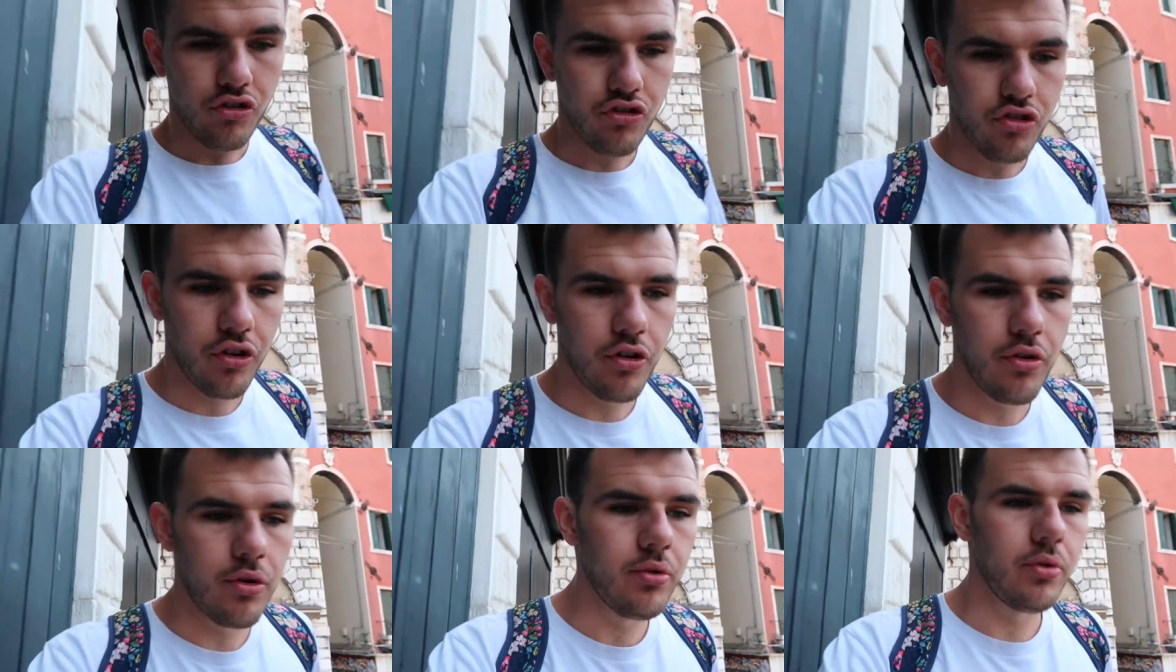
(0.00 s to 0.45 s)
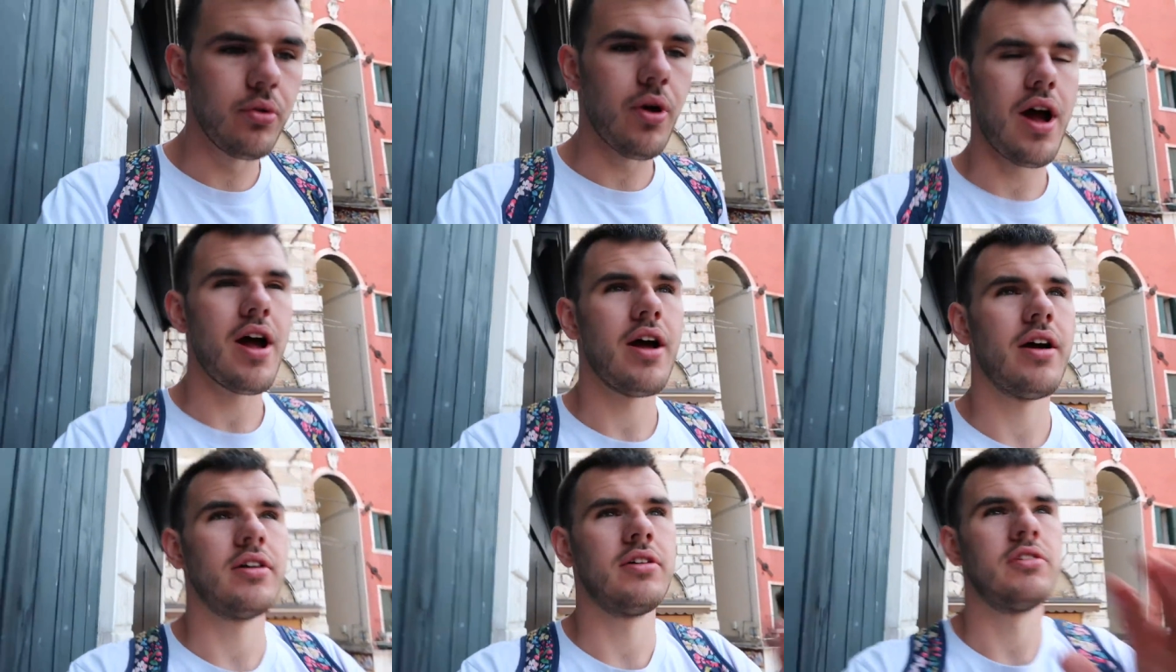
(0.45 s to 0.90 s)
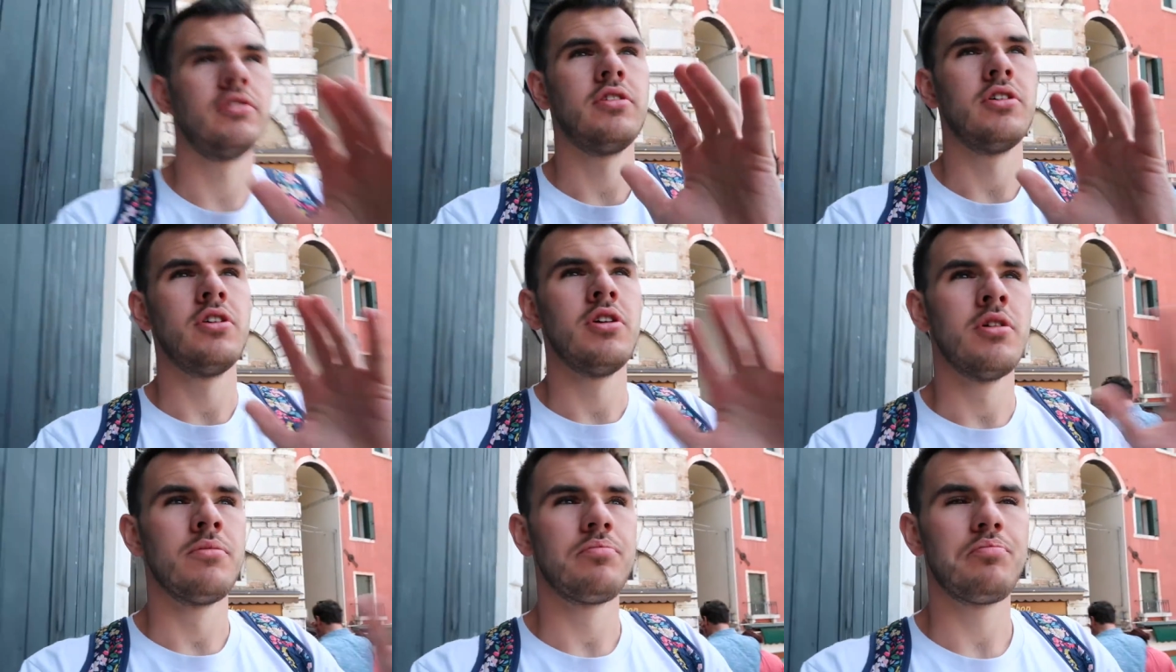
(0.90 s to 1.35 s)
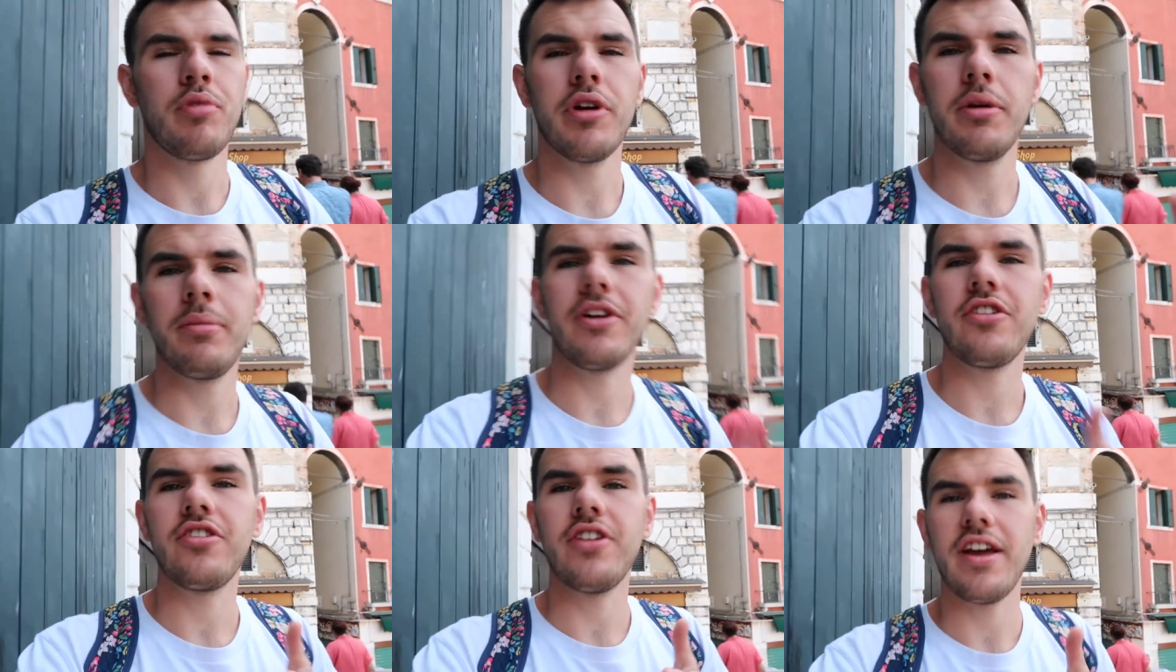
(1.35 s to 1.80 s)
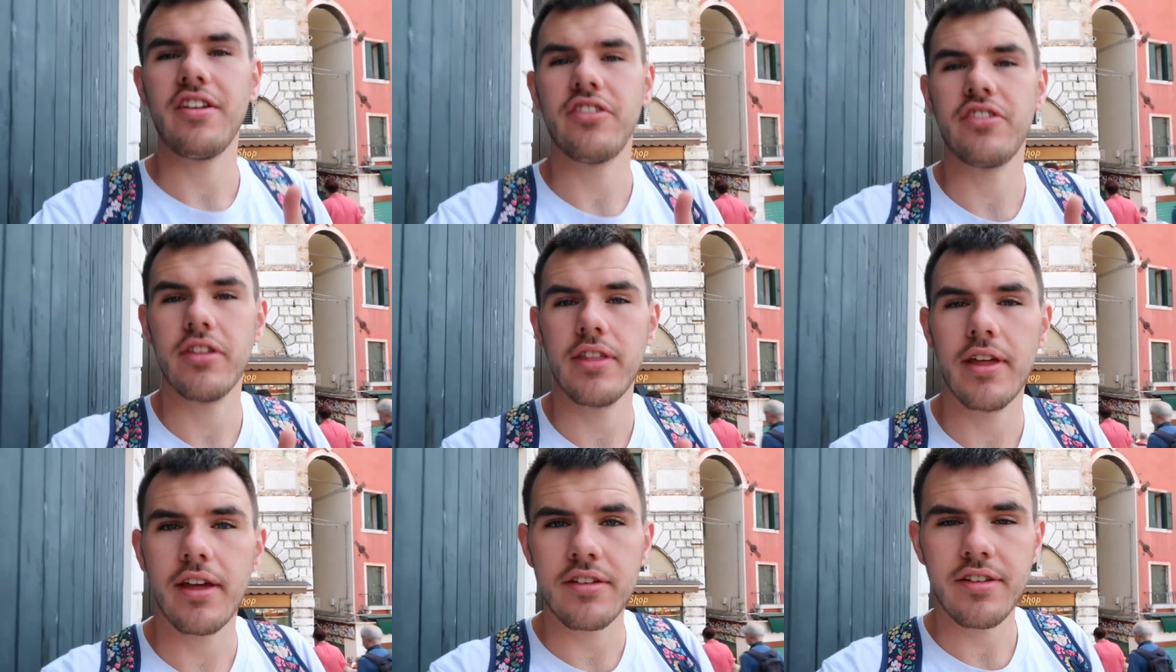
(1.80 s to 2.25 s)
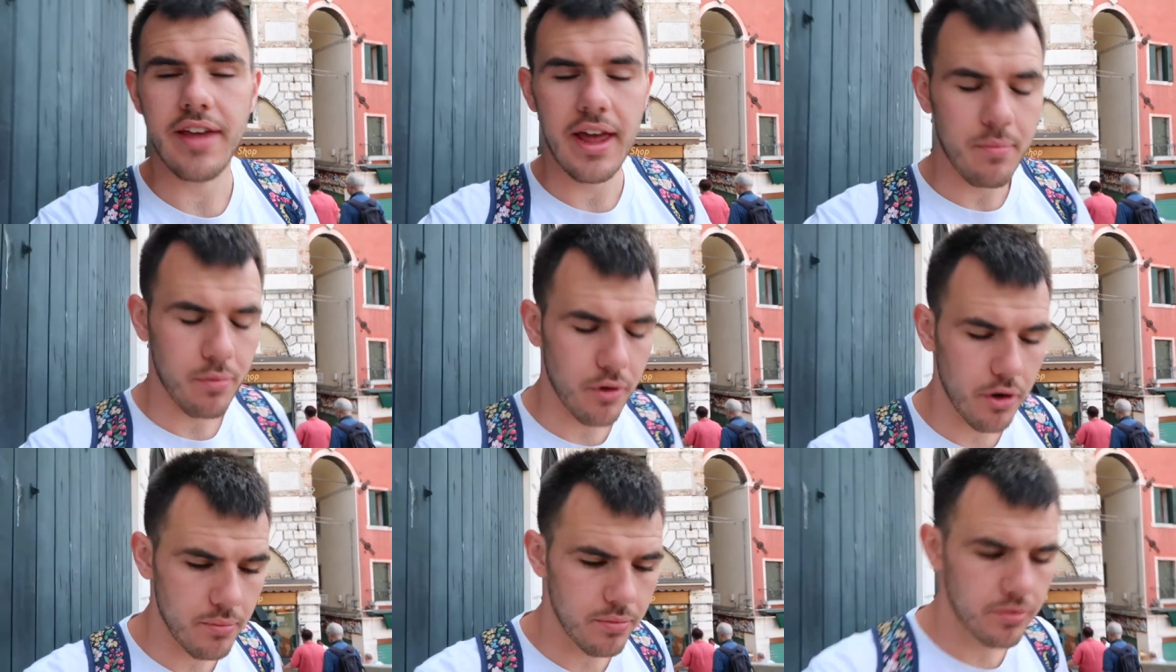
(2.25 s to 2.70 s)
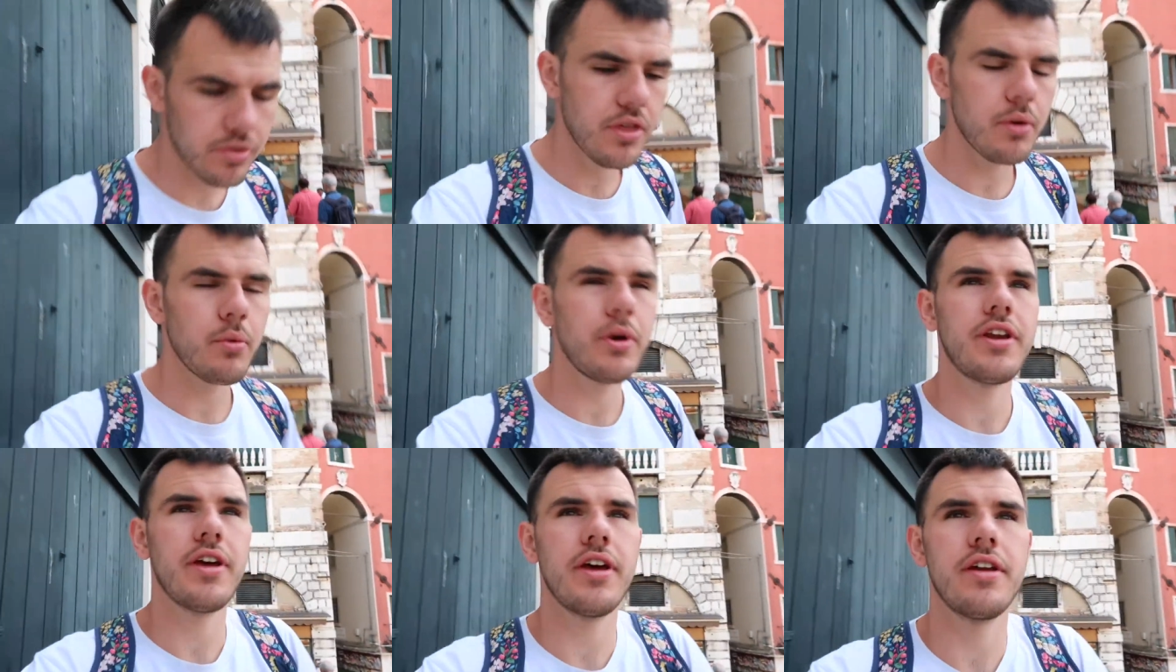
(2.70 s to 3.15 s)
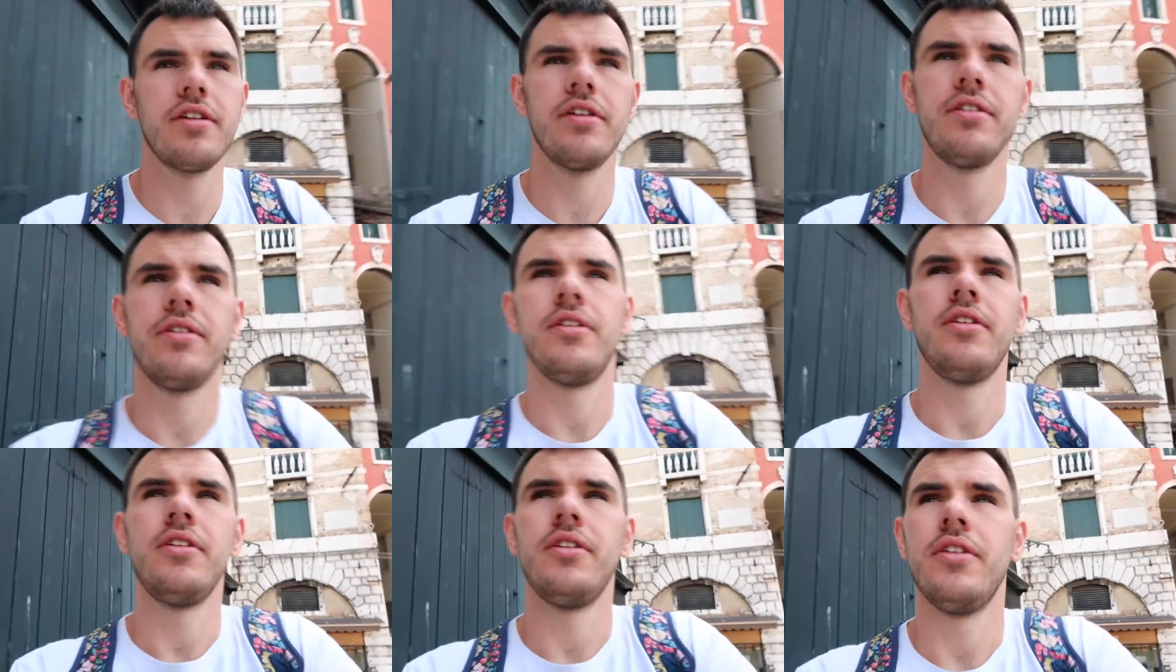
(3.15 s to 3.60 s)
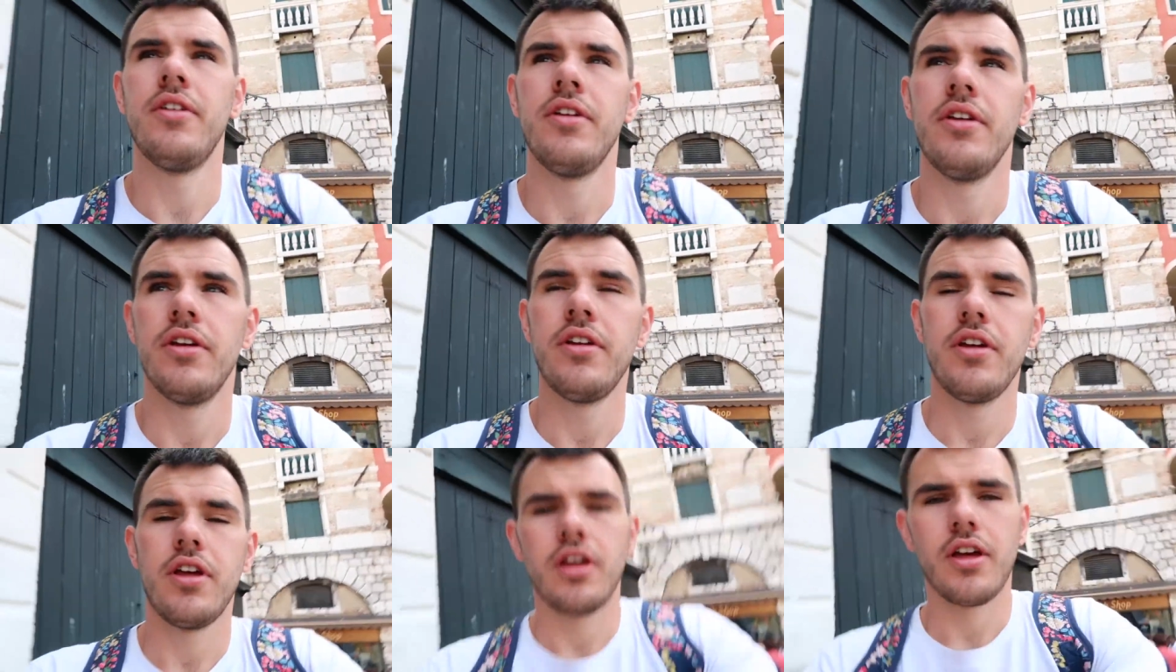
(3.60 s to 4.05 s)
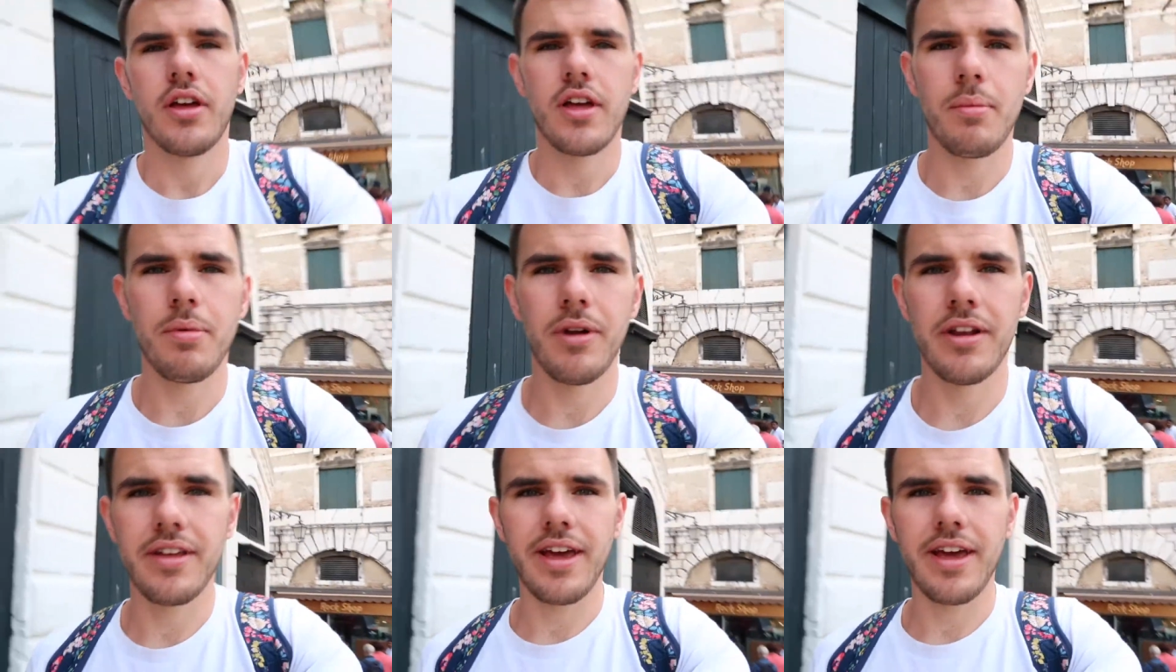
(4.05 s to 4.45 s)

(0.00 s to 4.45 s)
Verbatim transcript: to pretty much next to the escape room that we did a couple of